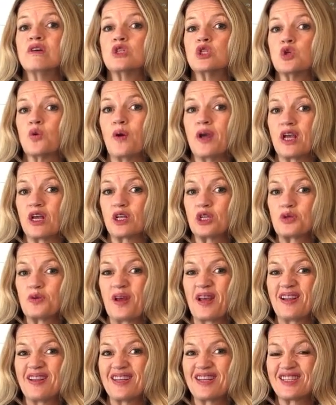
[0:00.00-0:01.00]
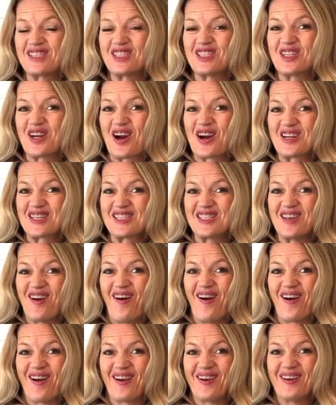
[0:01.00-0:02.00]
Twinkle Twinkle Little Star
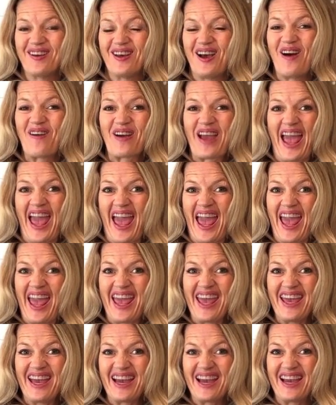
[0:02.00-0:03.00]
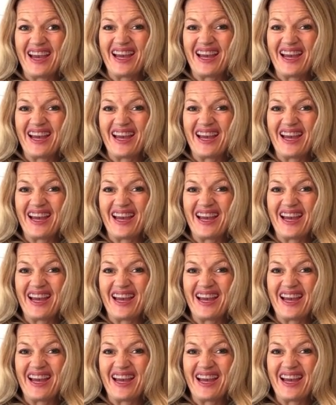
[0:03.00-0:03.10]
song, okay?